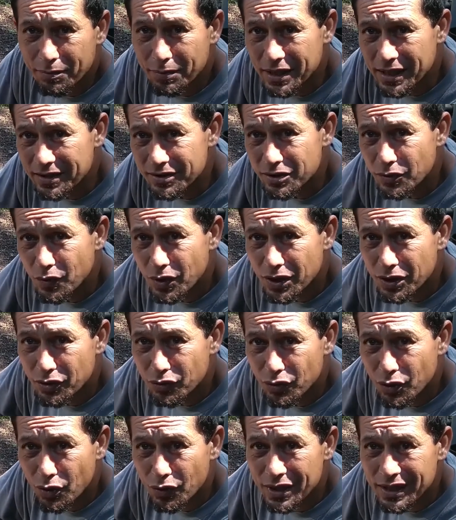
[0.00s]
plants that want to
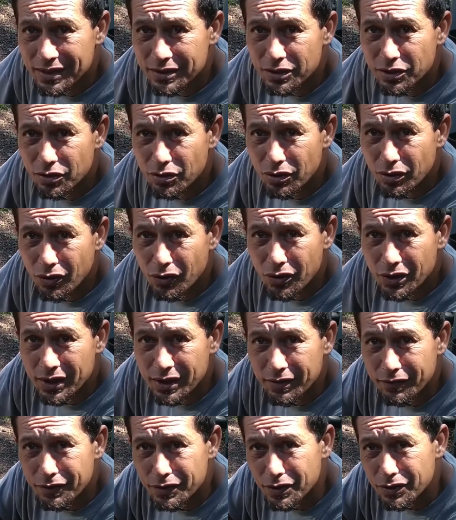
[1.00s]
grow into your
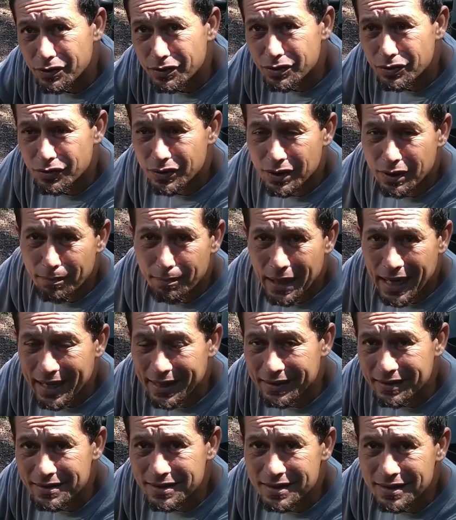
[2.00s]
lo'i. If you're doing the
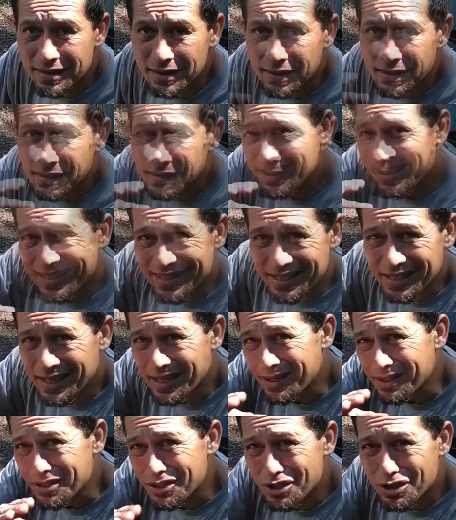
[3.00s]
banks, you
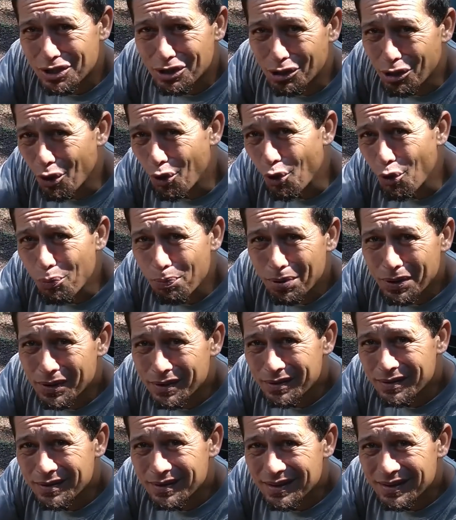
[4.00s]
got a slope.
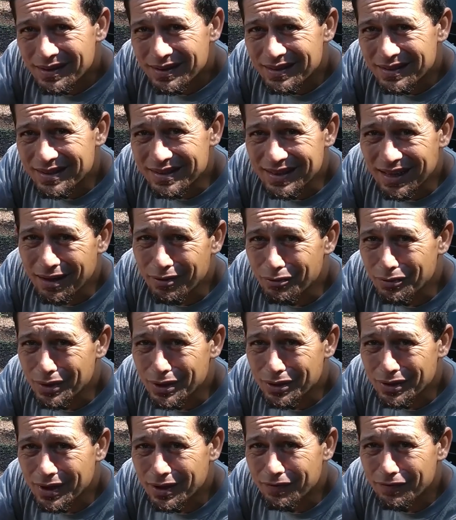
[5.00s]
It's not
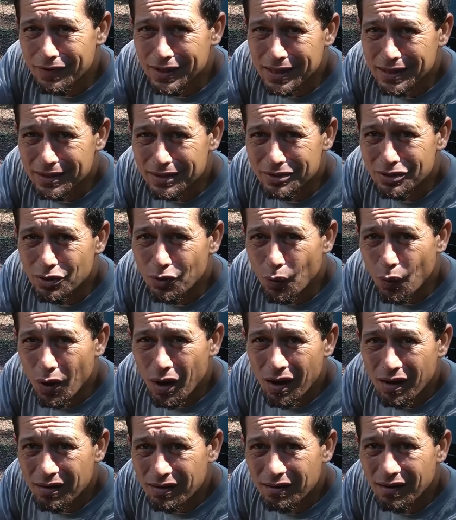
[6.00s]
real convenient to
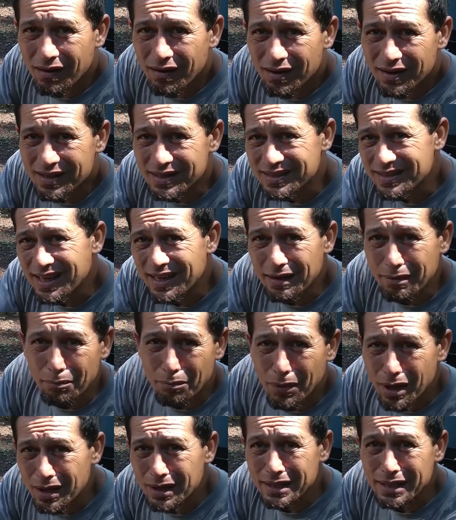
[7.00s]
walk on. It's kind of
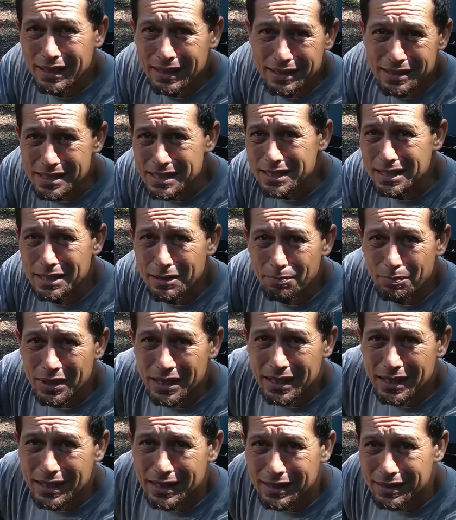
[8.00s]
muddy,
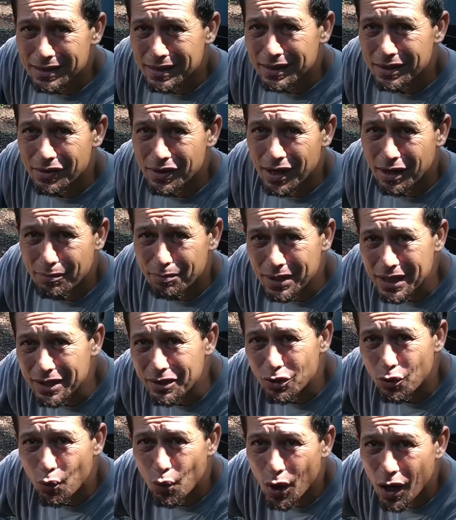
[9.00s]
slipping. You either got to be
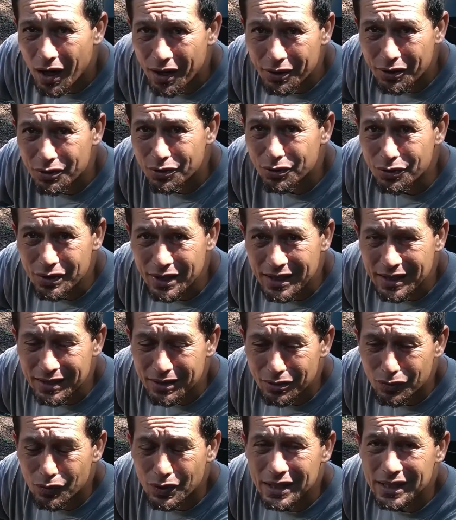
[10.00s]
in the water, hooky in
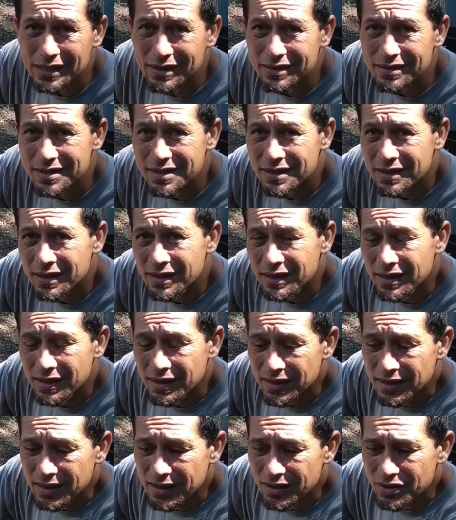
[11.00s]
the weeds.
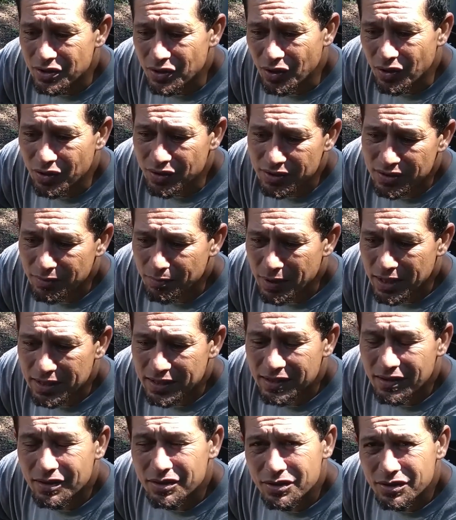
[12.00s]
So
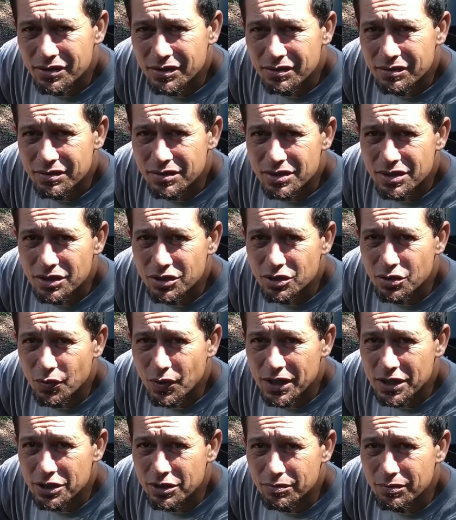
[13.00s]
depending on your
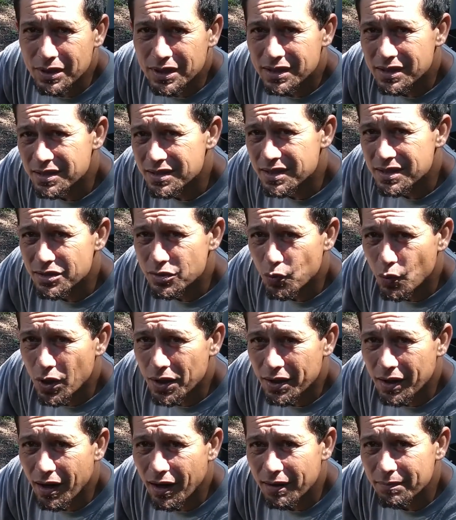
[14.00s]
situation, but this is
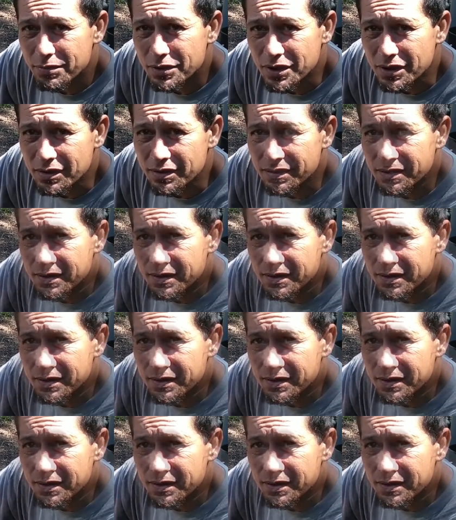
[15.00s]
one option.